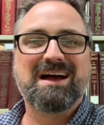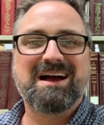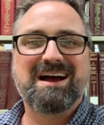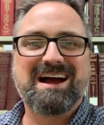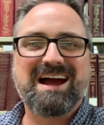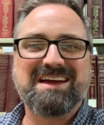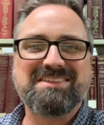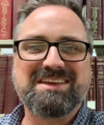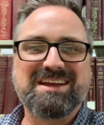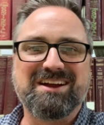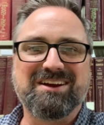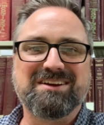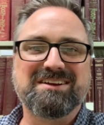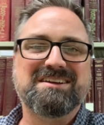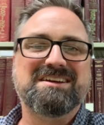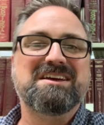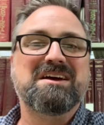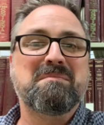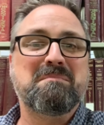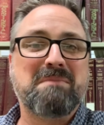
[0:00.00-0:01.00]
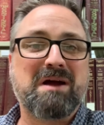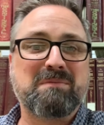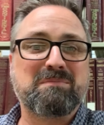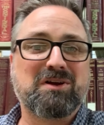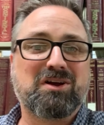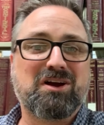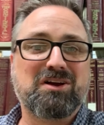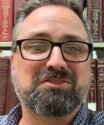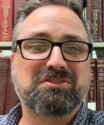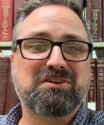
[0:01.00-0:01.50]
Hi there, Mike
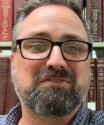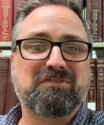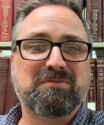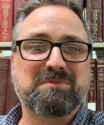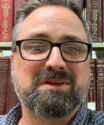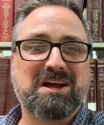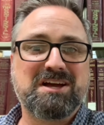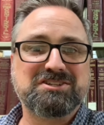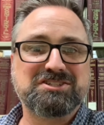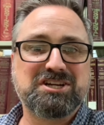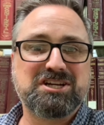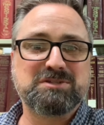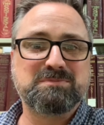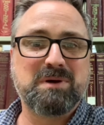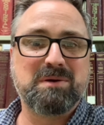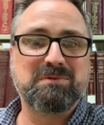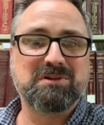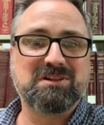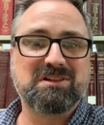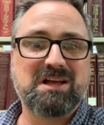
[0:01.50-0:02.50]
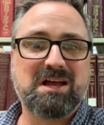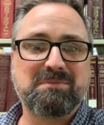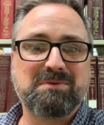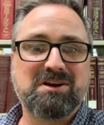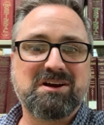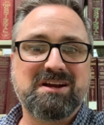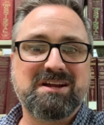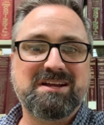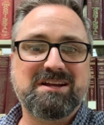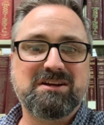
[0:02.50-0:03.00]
MacArthur from the Oshkosh Public
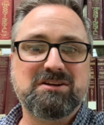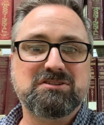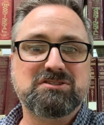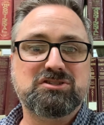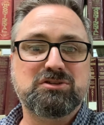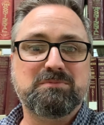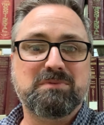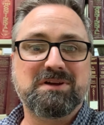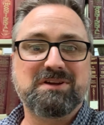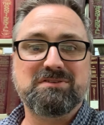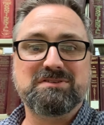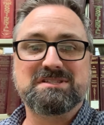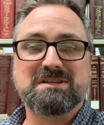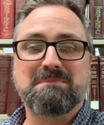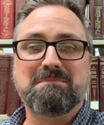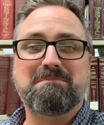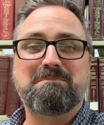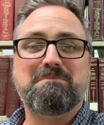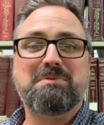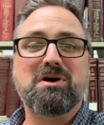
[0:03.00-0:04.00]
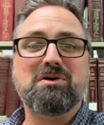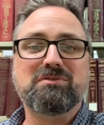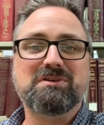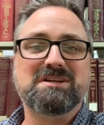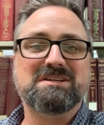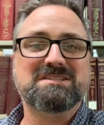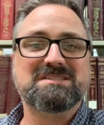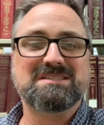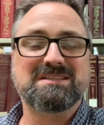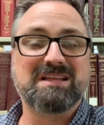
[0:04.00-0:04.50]
Library here to bring you some
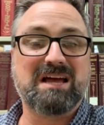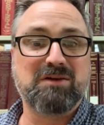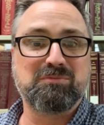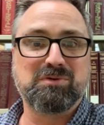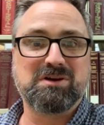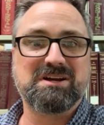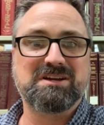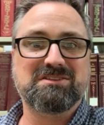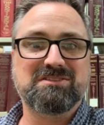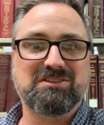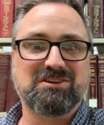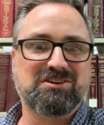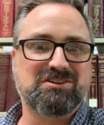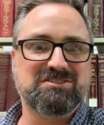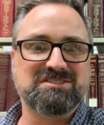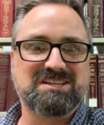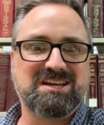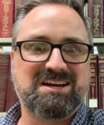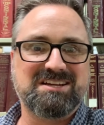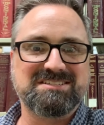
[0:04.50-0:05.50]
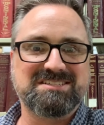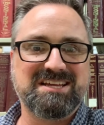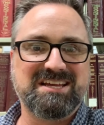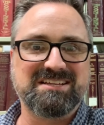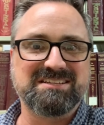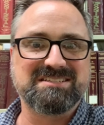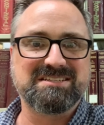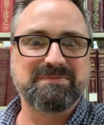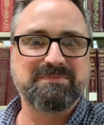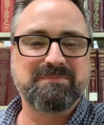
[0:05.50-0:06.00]
bonus Librarian Learns
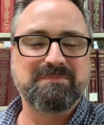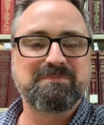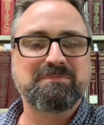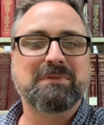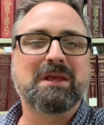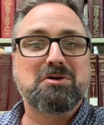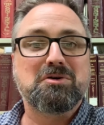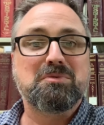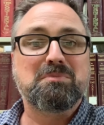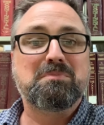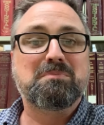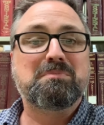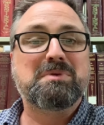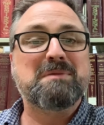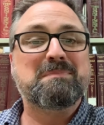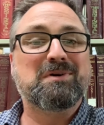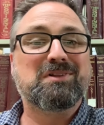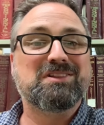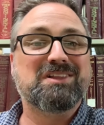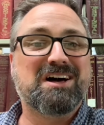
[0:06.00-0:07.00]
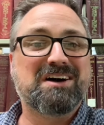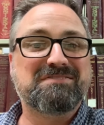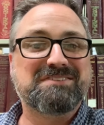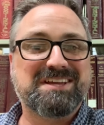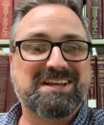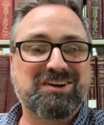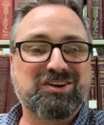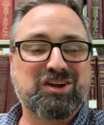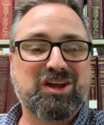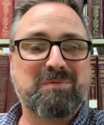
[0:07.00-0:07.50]
content. People loved
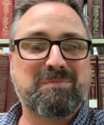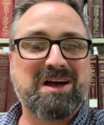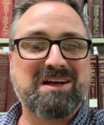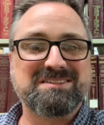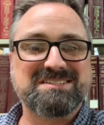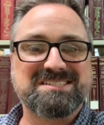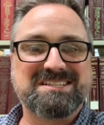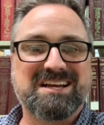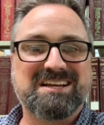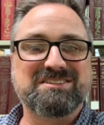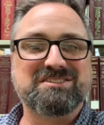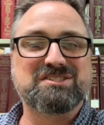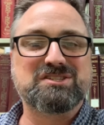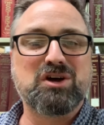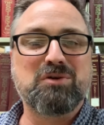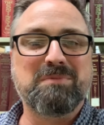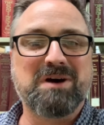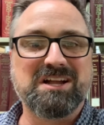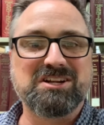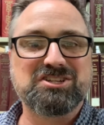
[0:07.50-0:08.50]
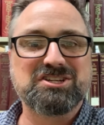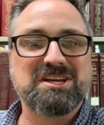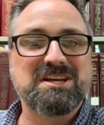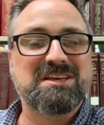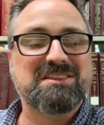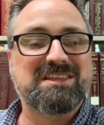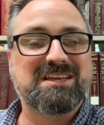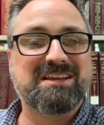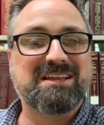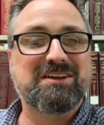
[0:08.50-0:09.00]
hearing about Stein so much
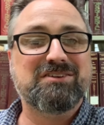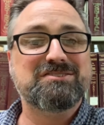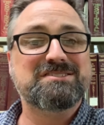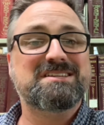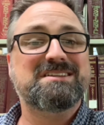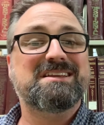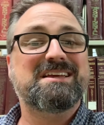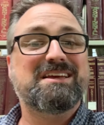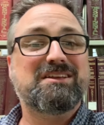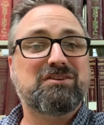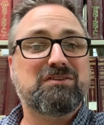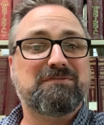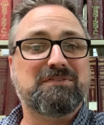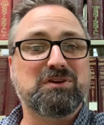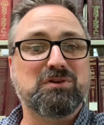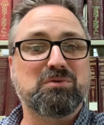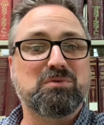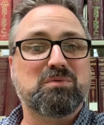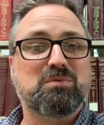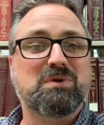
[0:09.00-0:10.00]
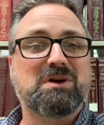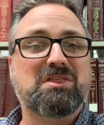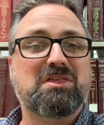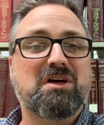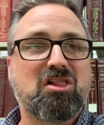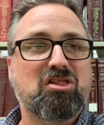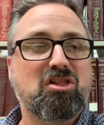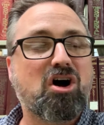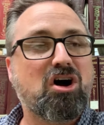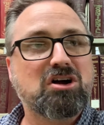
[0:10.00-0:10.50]
that here's an interview with
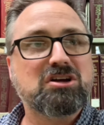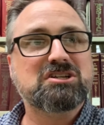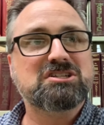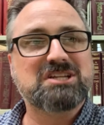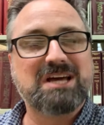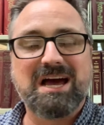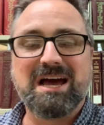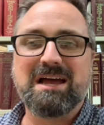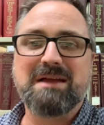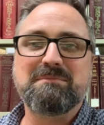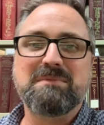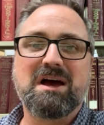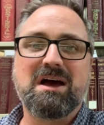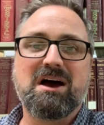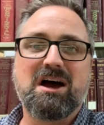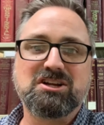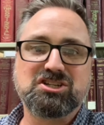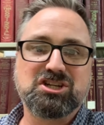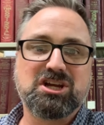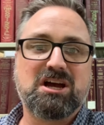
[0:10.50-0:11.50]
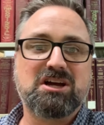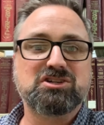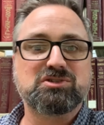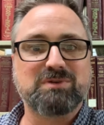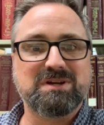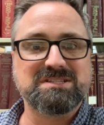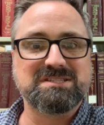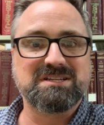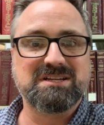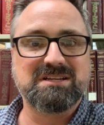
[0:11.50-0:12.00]
longtime Oshkosh
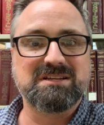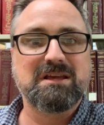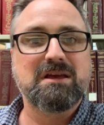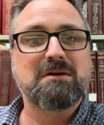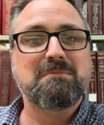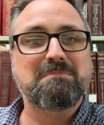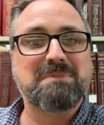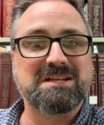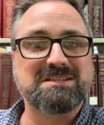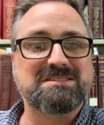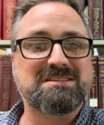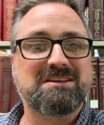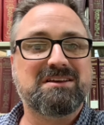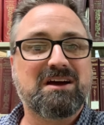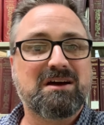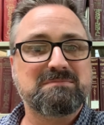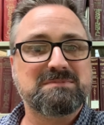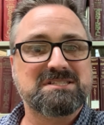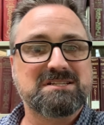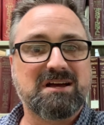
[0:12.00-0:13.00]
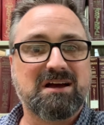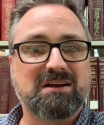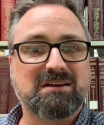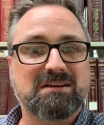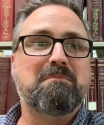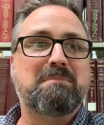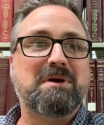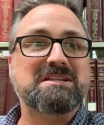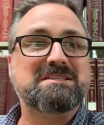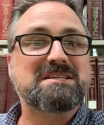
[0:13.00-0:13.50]
resident Betsy Comstock.
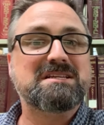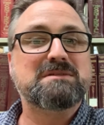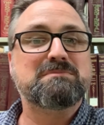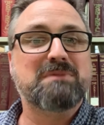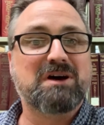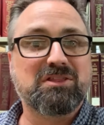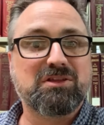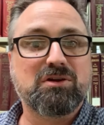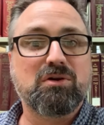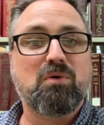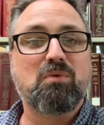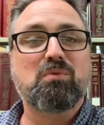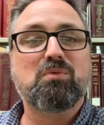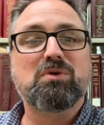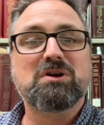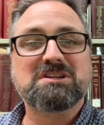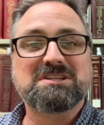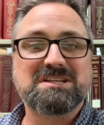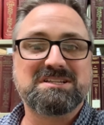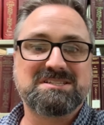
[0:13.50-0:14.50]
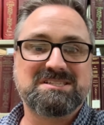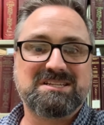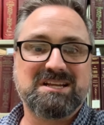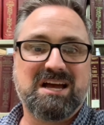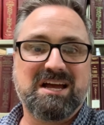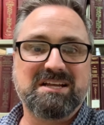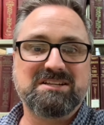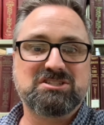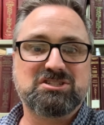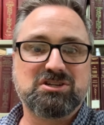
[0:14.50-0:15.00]
Betsy's mother worked at
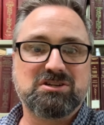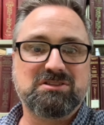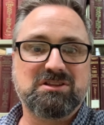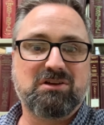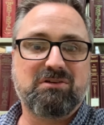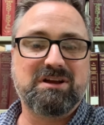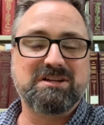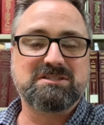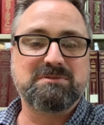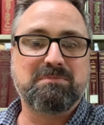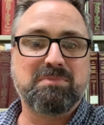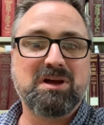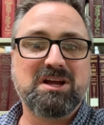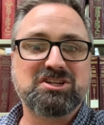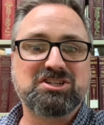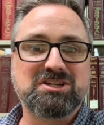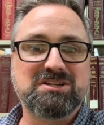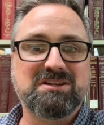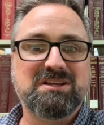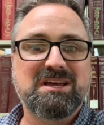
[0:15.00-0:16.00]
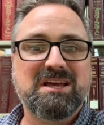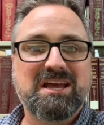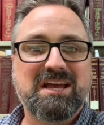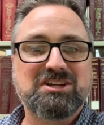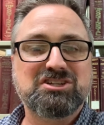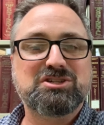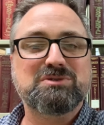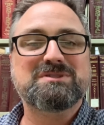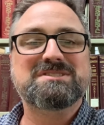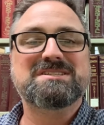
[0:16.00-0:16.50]
Steins during the Great Depression,
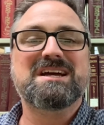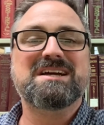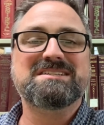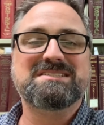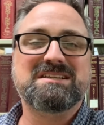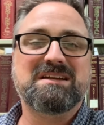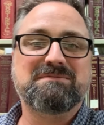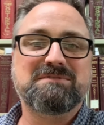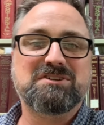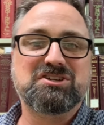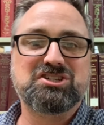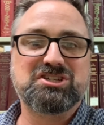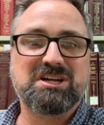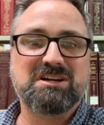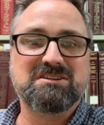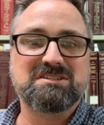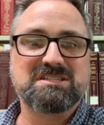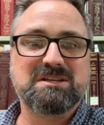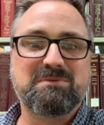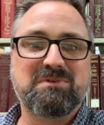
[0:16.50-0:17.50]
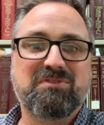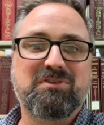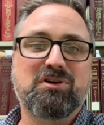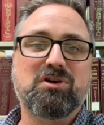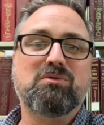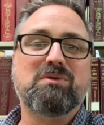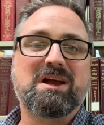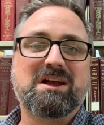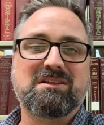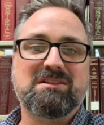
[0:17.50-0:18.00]
and she was nice enough to share some of her
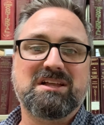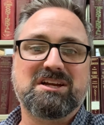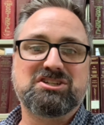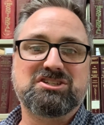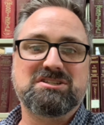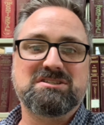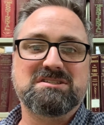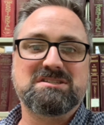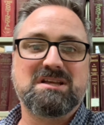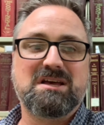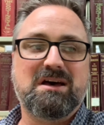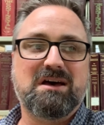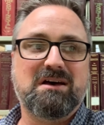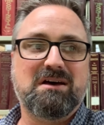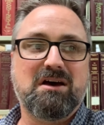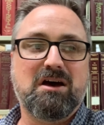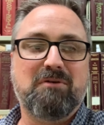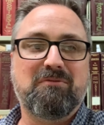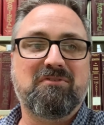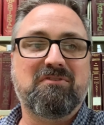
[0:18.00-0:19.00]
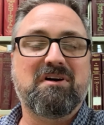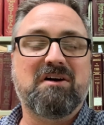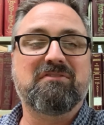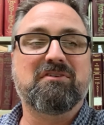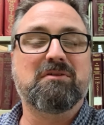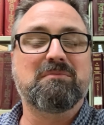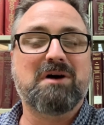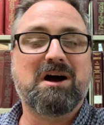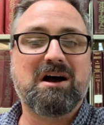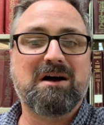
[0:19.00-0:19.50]
recollections of
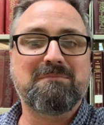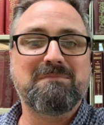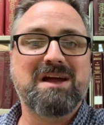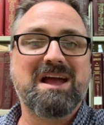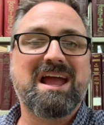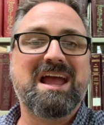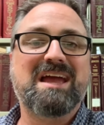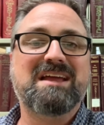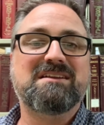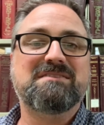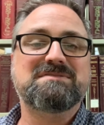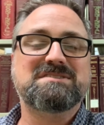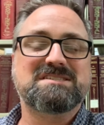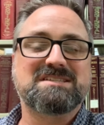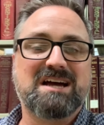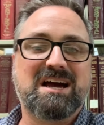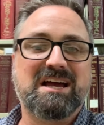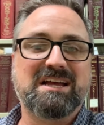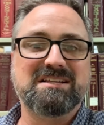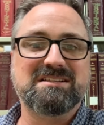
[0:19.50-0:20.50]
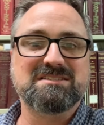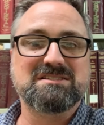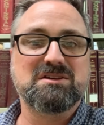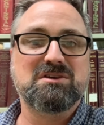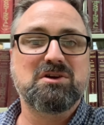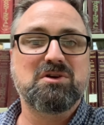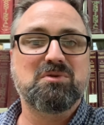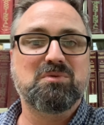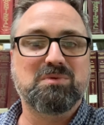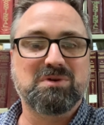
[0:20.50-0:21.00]
her mom and of Steins
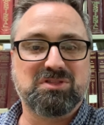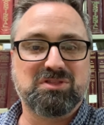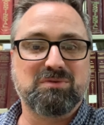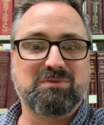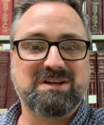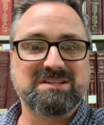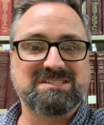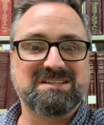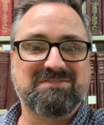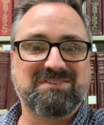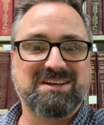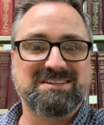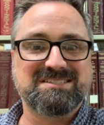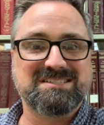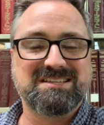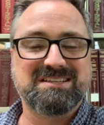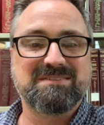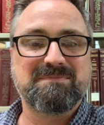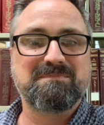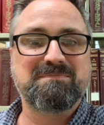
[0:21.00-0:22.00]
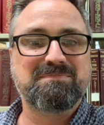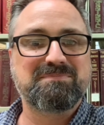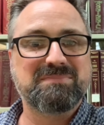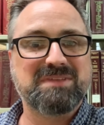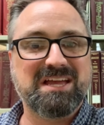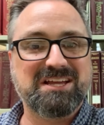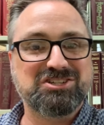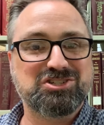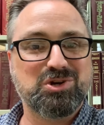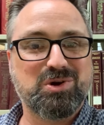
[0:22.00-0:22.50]
with the rest of us.
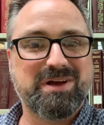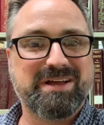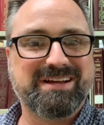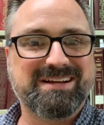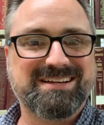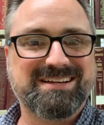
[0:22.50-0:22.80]
Enjoy.